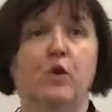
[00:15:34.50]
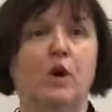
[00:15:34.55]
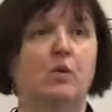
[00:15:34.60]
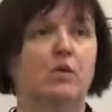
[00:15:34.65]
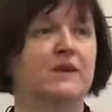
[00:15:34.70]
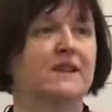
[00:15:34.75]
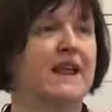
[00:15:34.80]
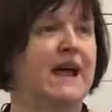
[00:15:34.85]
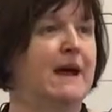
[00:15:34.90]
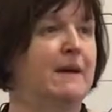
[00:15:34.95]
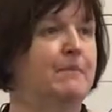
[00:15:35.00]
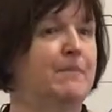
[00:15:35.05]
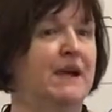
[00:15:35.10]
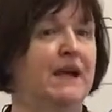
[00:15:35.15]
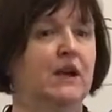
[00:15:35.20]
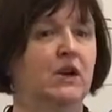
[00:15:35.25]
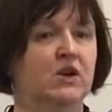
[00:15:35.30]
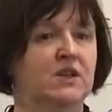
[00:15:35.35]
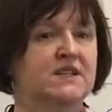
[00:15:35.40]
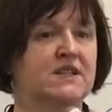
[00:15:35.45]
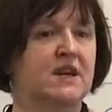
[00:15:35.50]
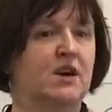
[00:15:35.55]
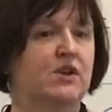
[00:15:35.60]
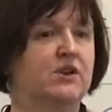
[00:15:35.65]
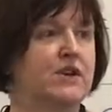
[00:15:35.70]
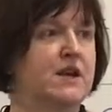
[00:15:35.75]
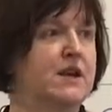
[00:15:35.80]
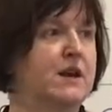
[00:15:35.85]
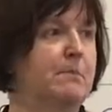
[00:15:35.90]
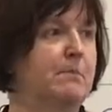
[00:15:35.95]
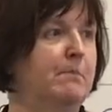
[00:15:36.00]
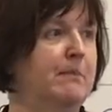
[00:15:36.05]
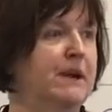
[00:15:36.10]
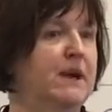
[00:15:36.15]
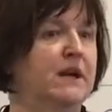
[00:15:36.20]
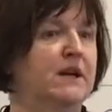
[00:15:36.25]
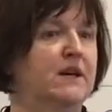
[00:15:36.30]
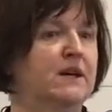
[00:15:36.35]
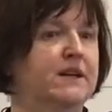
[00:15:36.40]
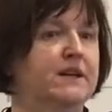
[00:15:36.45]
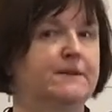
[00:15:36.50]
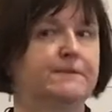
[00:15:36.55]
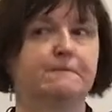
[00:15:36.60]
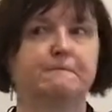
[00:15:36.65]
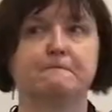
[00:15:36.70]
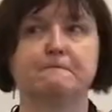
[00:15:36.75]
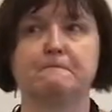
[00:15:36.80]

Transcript: what would that be? Look at it on your number line.